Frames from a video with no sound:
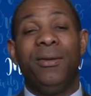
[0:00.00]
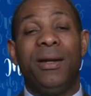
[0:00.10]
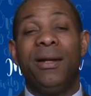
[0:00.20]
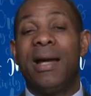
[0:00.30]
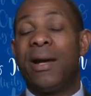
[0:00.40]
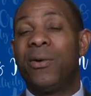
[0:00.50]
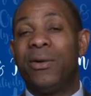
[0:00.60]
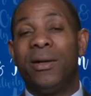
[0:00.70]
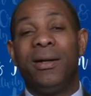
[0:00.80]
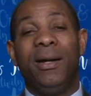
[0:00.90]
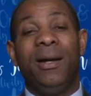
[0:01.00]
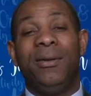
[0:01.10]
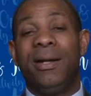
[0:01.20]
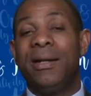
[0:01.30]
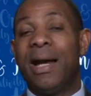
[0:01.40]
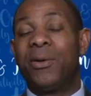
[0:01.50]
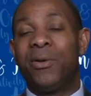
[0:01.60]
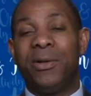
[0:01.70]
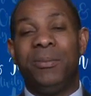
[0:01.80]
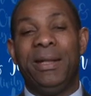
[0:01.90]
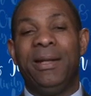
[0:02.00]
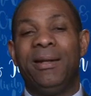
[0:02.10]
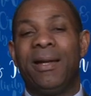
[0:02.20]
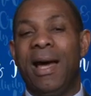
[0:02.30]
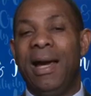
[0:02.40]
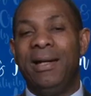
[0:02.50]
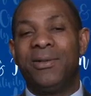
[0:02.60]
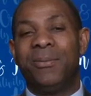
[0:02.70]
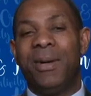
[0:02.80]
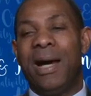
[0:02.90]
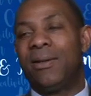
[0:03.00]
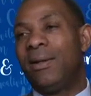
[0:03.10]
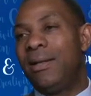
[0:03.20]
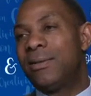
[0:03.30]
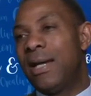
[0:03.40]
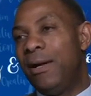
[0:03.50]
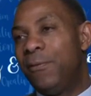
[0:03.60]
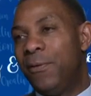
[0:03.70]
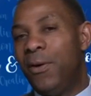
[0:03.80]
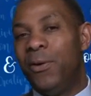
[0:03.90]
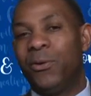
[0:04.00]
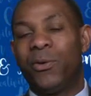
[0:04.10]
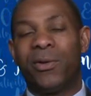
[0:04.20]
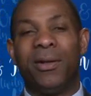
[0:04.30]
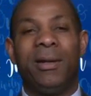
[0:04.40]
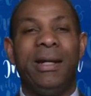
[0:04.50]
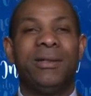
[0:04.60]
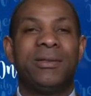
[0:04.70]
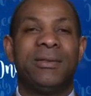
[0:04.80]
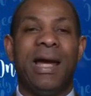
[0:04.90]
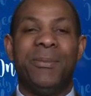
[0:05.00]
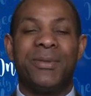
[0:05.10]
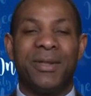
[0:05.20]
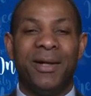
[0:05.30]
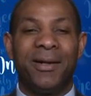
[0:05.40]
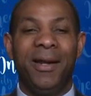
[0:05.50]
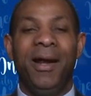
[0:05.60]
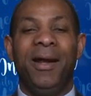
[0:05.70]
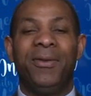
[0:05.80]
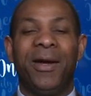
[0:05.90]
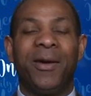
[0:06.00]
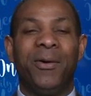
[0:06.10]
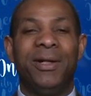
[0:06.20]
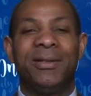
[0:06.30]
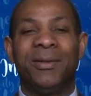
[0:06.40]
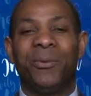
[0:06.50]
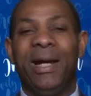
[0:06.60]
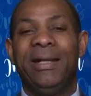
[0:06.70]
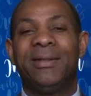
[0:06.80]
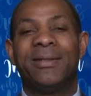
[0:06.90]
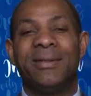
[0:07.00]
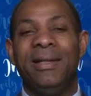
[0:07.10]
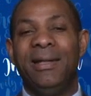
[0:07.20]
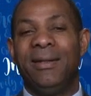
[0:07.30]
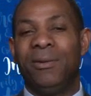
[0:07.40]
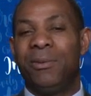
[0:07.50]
They're not going to be in line to buy the latest iPhone or the latest Samsung. They're going to wait to see to